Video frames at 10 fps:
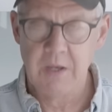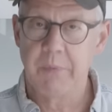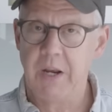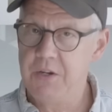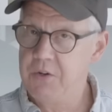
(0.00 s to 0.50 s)

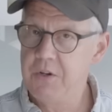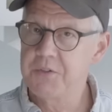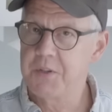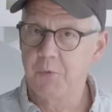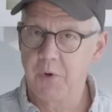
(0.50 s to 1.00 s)
but I do
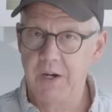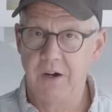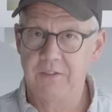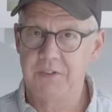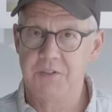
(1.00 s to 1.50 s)
use them quite
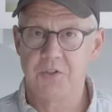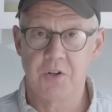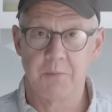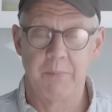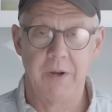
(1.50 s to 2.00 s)
often to
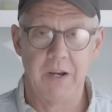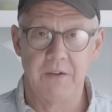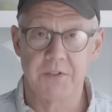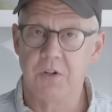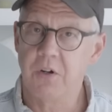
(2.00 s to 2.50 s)
sharpen my
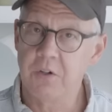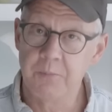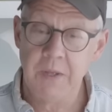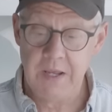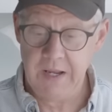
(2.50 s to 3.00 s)
knives at home.